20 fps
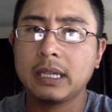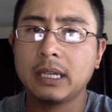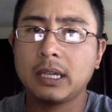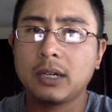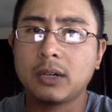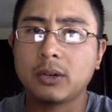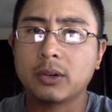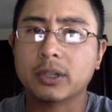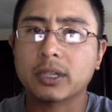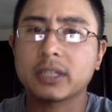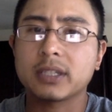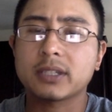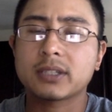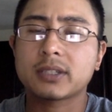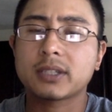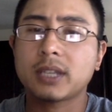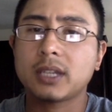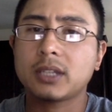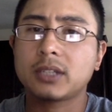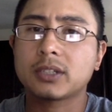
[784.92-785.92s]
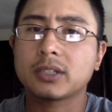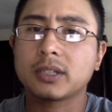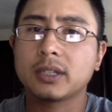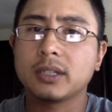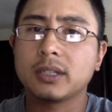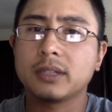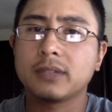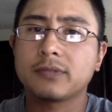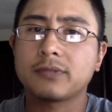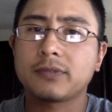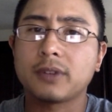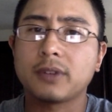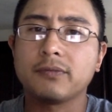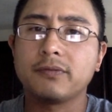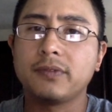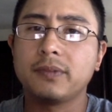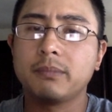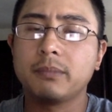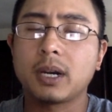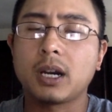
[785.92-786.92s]
organization
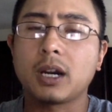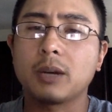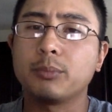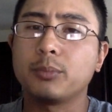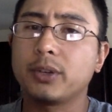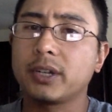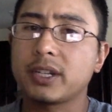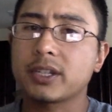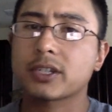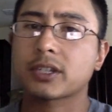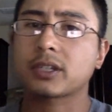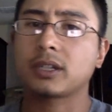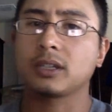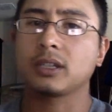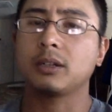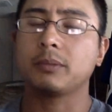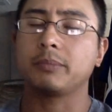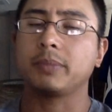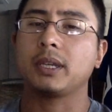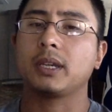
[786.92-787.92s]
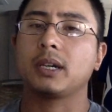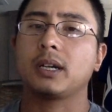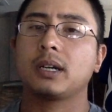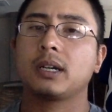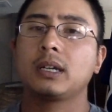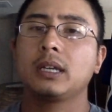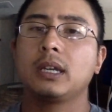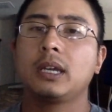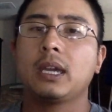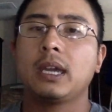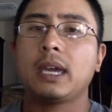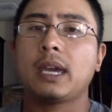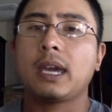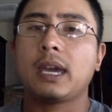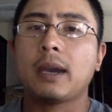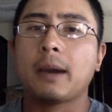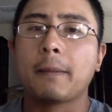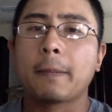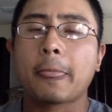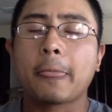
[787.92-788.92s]
from British Columbia.
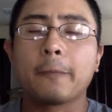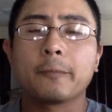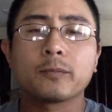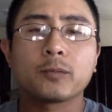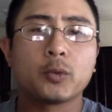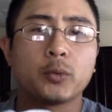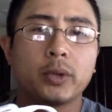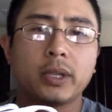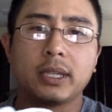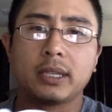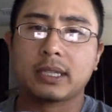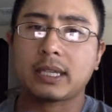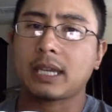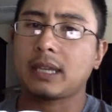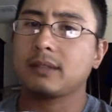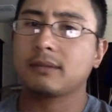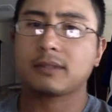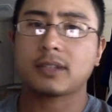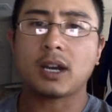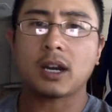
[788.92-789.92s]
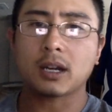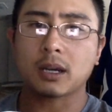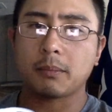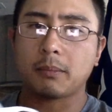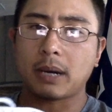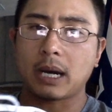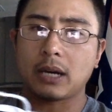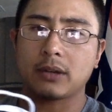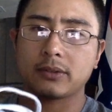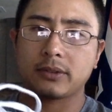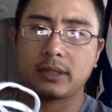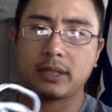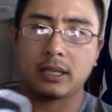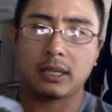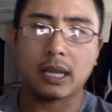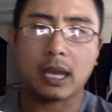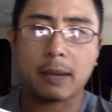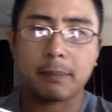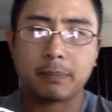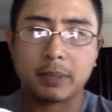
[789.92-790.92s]
We can talk about the
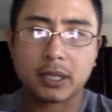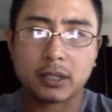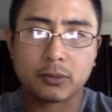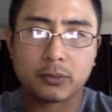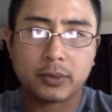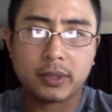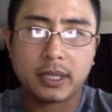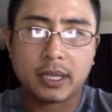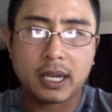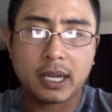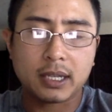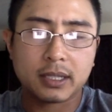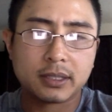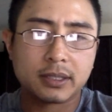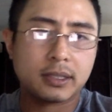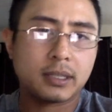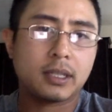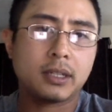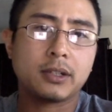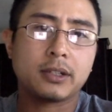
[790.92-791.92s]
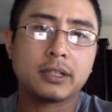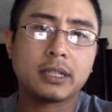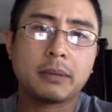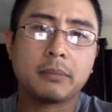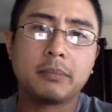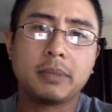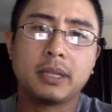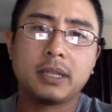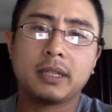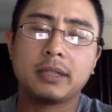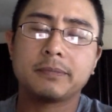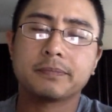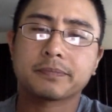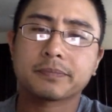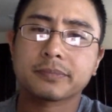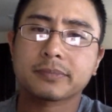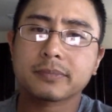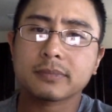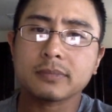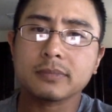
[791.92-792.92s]
Epic Reacts here in a bit,
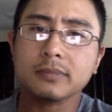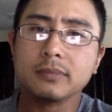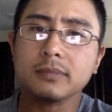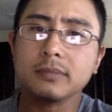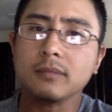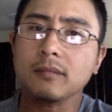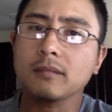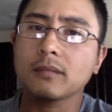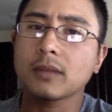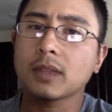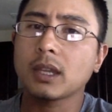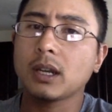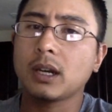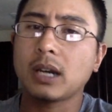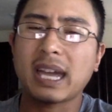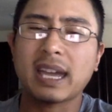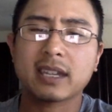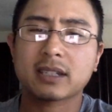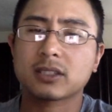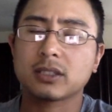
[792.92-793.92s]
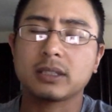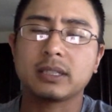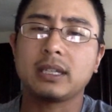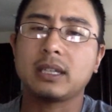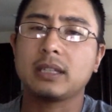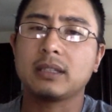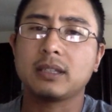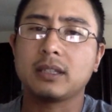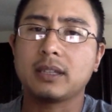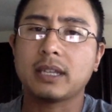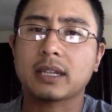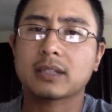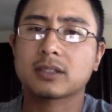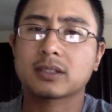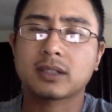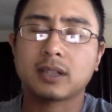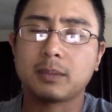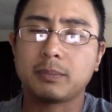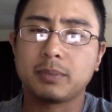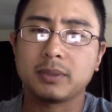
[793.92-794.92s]
actually in the next
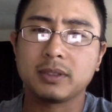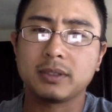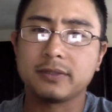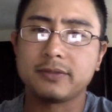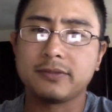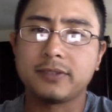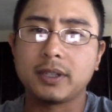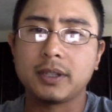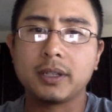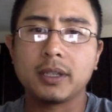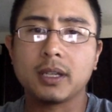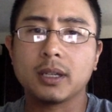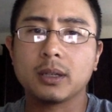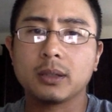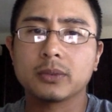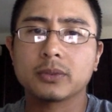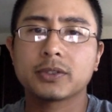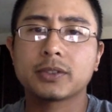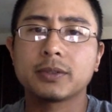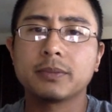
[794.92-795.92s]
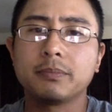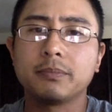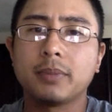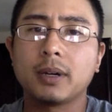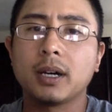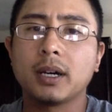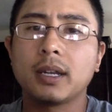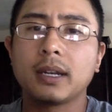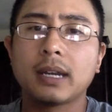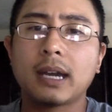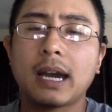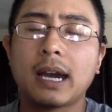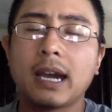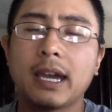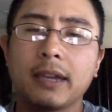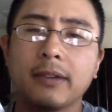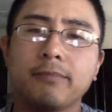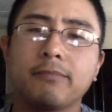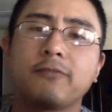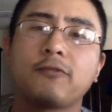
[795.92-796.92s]
couple of videos, but
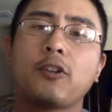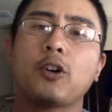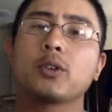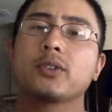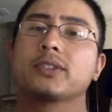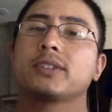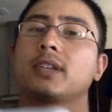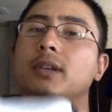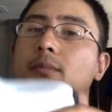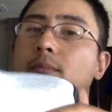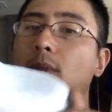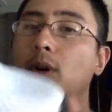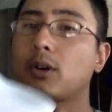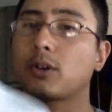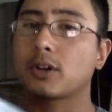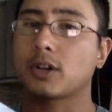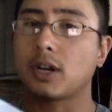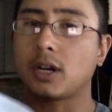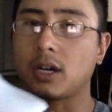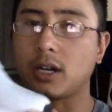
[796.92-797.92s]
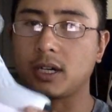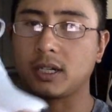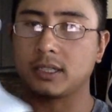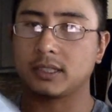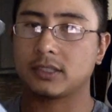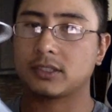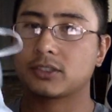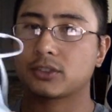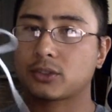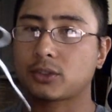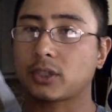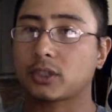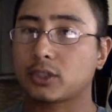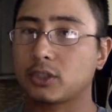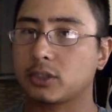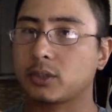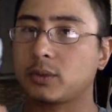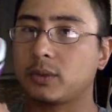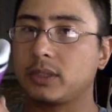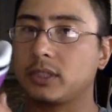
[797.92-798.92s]
I'm focusing more on Structure
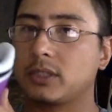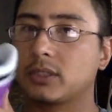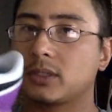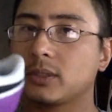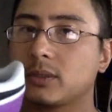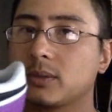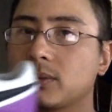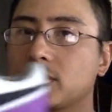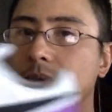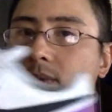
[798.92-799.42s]
22.